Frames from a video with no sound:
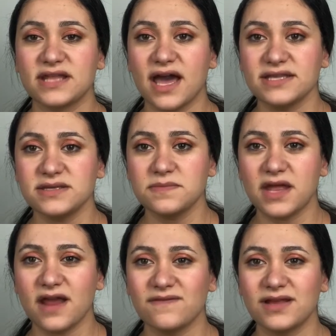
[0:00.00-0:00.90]
item that
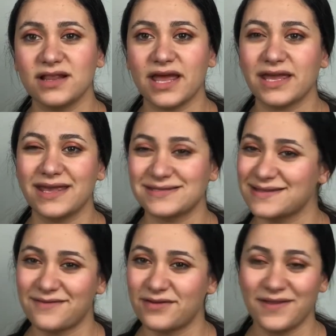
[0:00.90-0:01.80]
I feel like it's
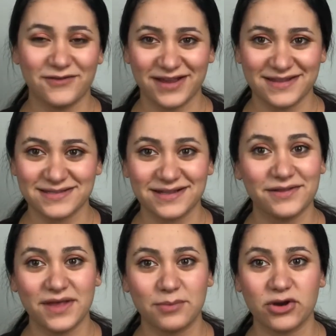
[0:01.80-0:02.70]
never going to sell at
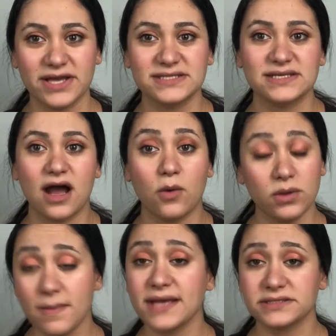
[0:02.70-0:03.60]
that price, I will
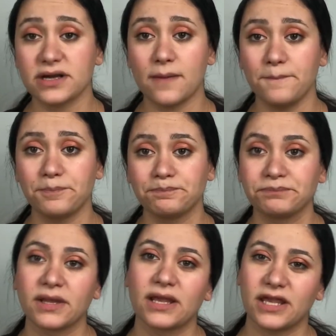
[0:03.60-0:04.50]
max it up,
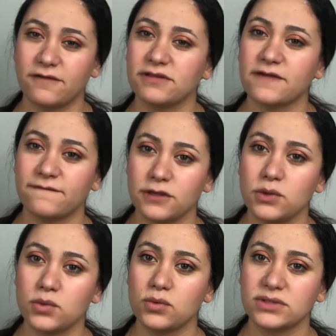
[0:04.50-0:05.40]
give it a
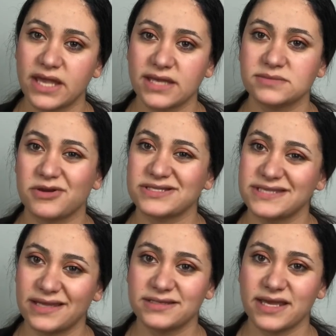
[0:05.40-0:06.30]
few days, about
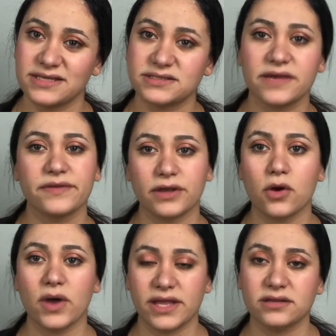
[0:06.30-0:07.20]
10 days, and then go
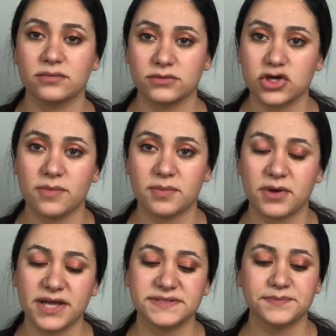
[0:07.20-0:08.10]
ahead and drop the
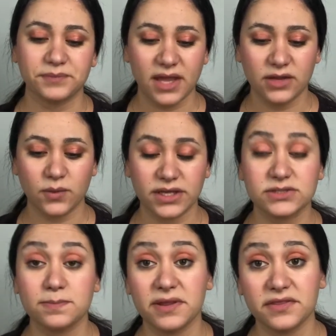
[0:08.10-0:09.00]
price. Anyways,
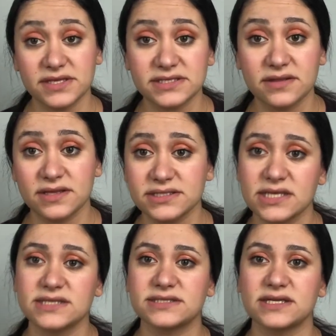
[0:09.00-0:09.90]
but in this
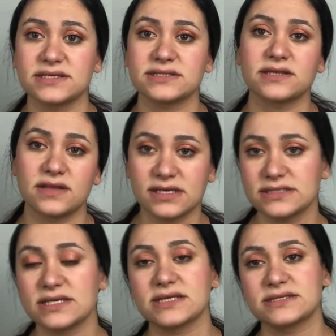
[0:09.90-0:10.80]
instance, in this
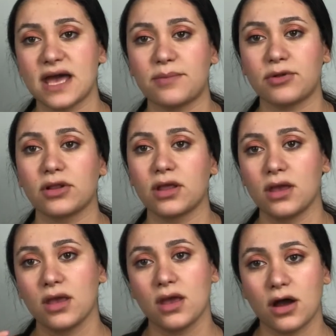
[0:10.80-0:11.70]
example
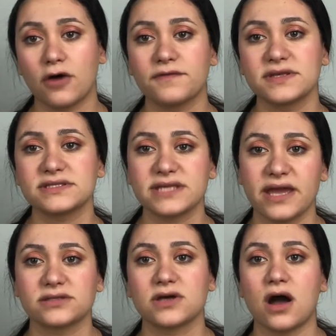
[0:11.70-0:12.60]
of this
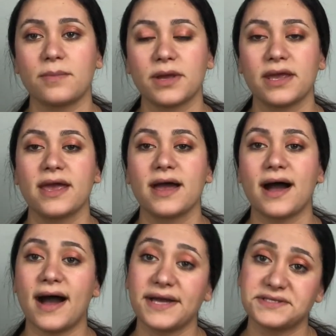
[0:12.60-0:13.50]
tank top,
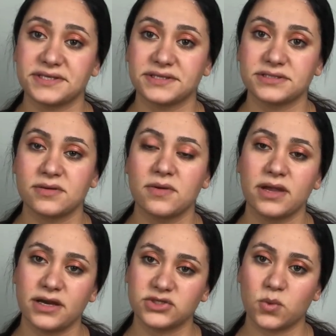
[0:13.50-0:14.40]
I didn't.
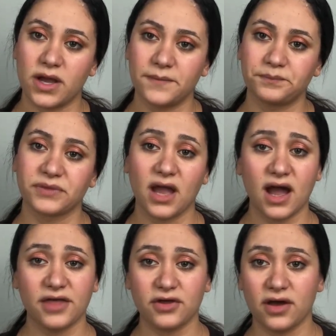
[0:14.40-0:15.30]
Here's why. I
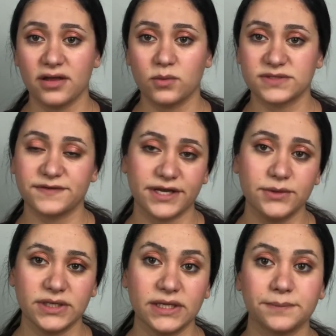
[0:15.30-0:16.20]
thought it was very
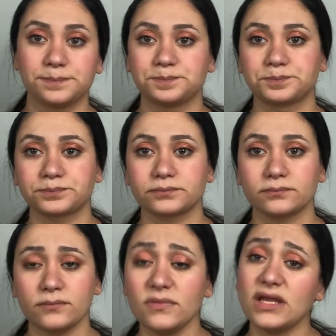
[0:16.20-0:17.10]
unique.
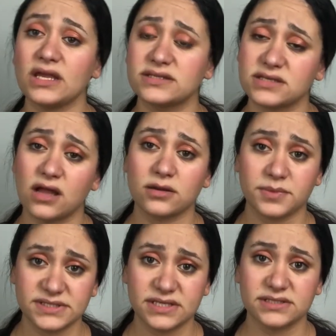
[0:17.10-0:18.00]
It's
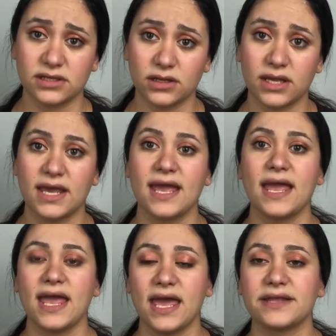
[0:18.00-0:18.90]
100% silk.
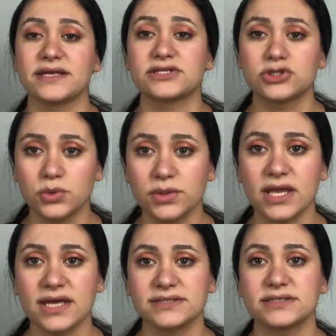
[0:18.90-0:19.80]
And as soon
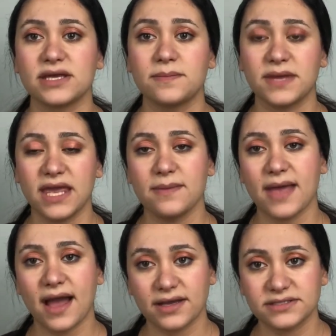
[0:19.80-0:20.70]
as it became
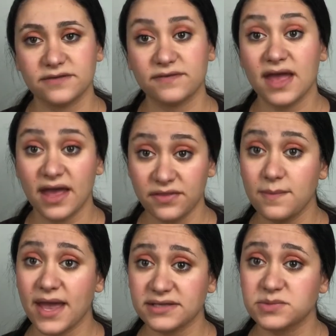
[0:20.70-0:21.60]
active at the
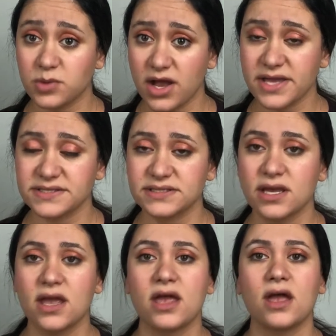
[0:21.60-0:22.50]
max price,
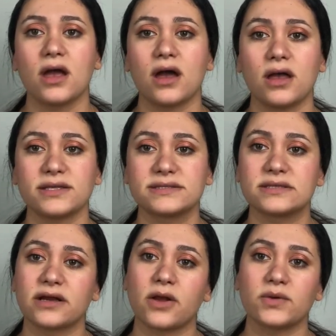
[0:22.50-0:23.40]
it
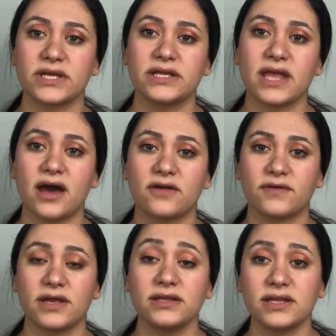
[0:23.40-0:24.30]
started going in
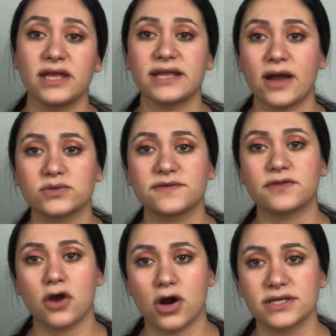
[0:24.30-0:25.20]
and out of the
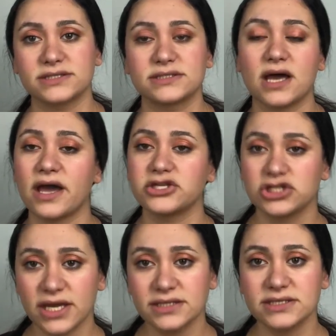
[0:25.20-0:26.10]
carts. I
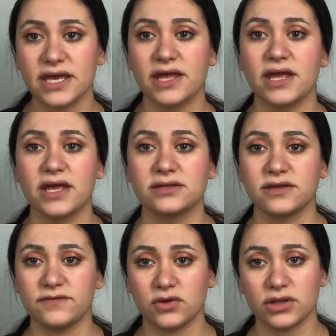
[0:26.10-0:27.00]
checked, and
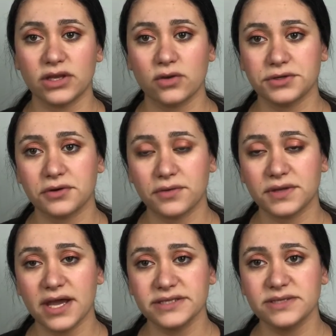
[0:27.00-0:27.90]
if you click on your own
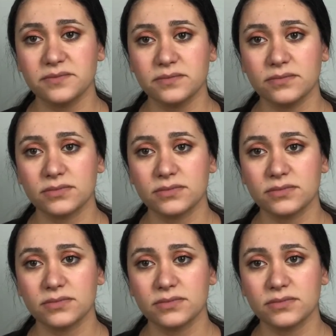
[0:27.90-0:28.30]
item